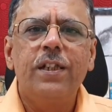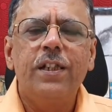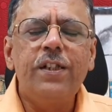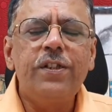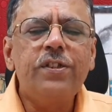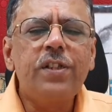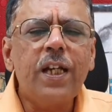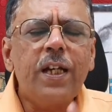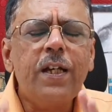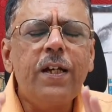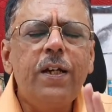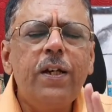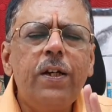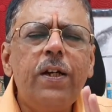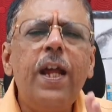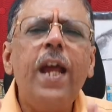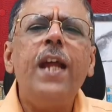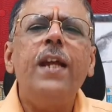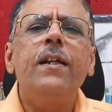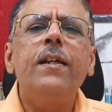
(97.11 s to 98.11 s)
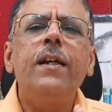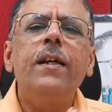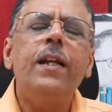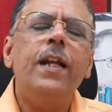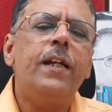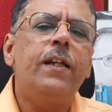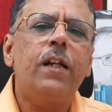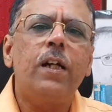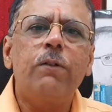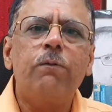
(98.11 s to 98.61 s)
It's a great,
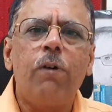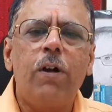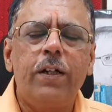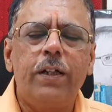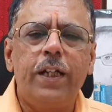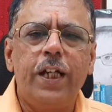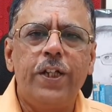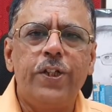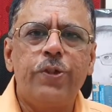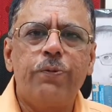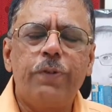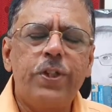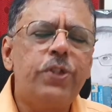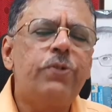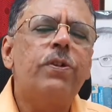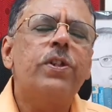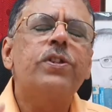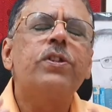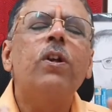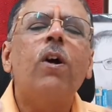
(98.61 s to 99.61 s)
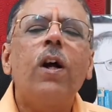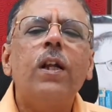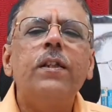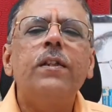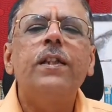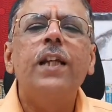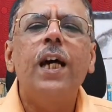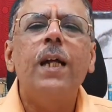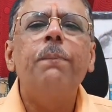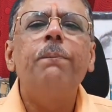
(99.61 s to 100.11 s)
great advantage which was not
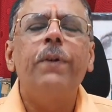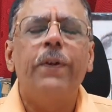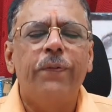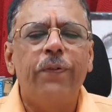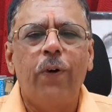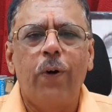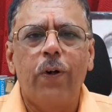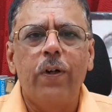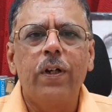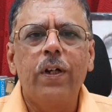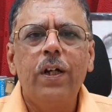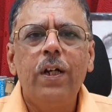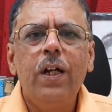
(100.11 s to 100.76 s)
there before.